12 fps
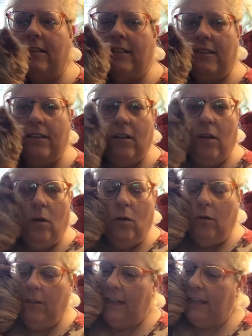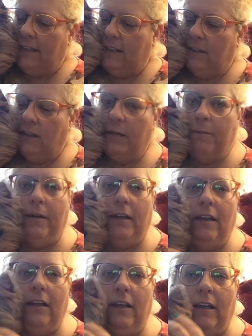So that's going to
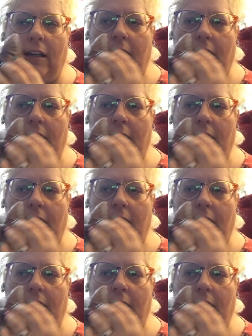be,